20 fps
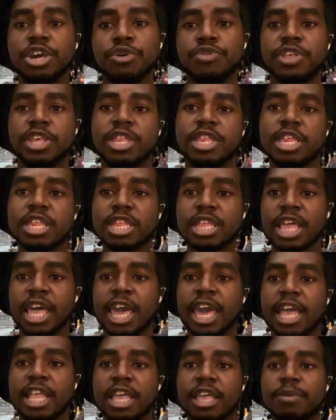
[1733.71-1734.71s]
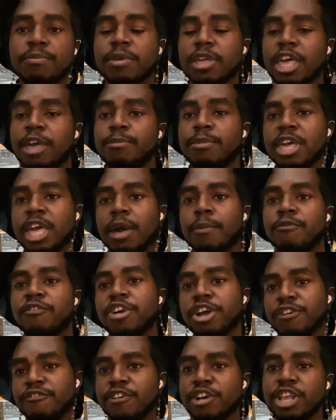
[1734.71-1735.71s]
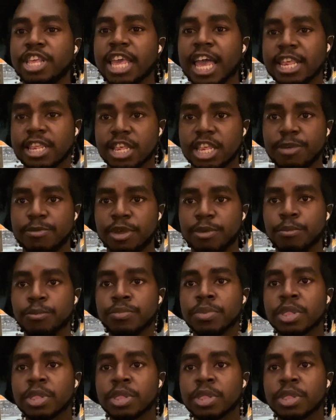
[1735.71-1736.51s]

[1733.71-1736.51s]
or this, that, and it can become very, very toxic to me.